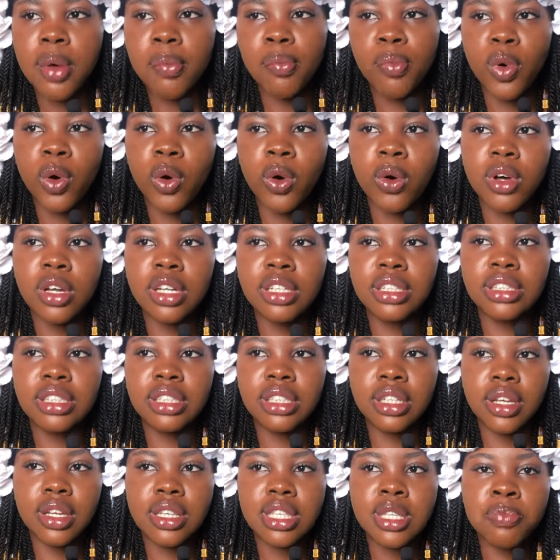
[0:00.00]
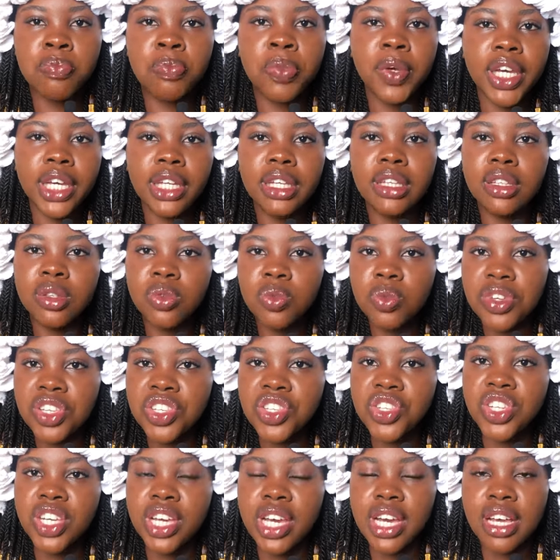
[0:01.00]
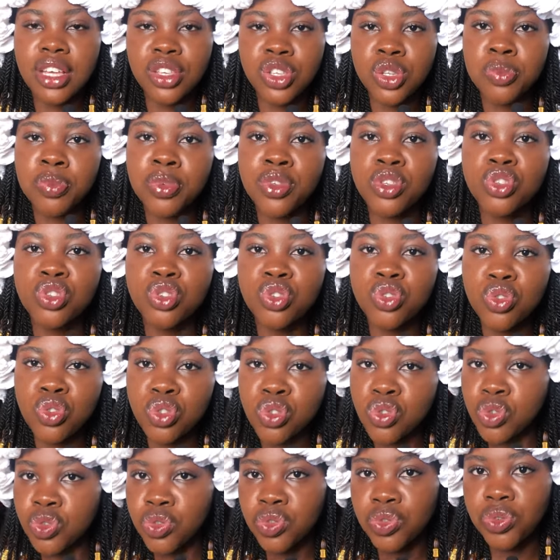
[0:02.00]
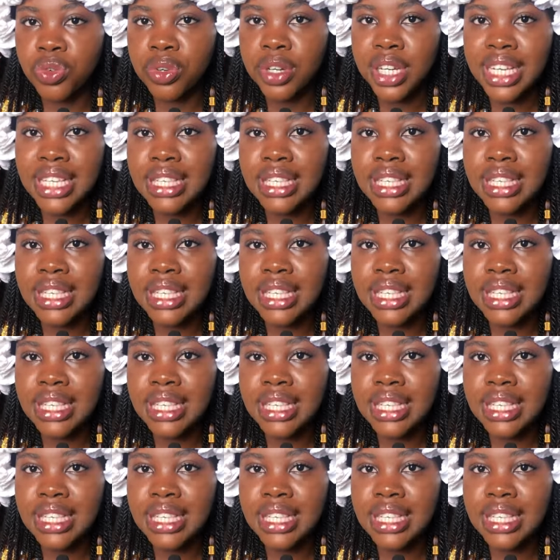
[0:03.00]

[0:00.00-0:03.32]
But the speed in which the hair is supposed to use to grow